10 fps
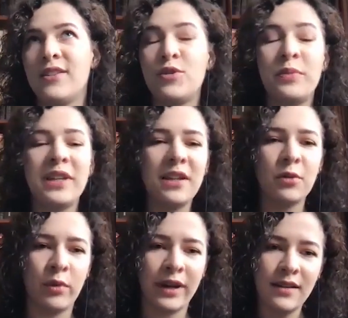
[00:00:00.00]
to
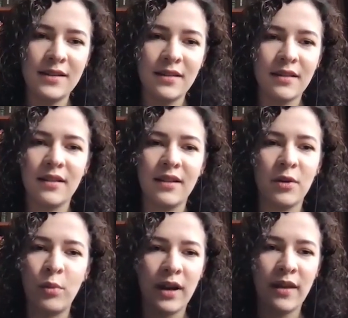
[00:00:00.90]
begin with uh,
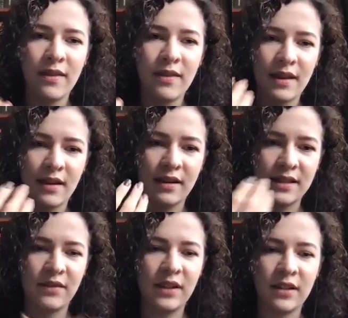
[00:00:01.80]
when the
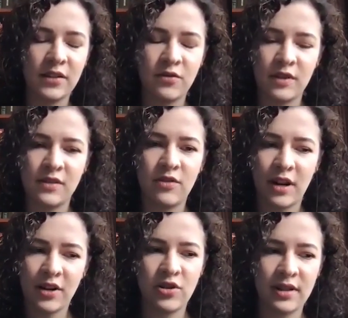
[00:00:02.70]
civilian
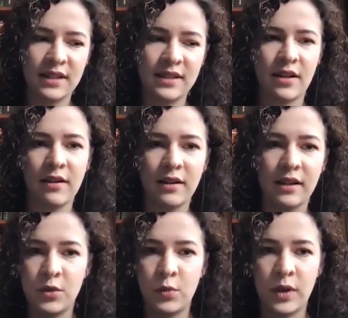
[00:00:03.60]
infrastructure is
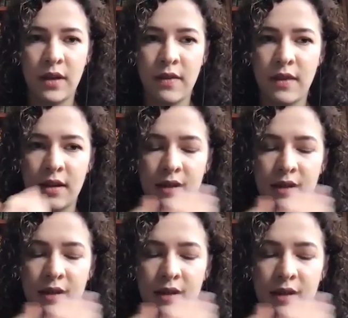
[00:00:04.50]
targeted, when the
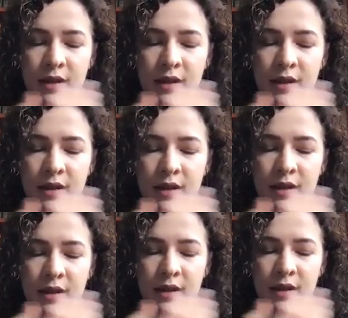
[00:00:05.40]
civilian uh,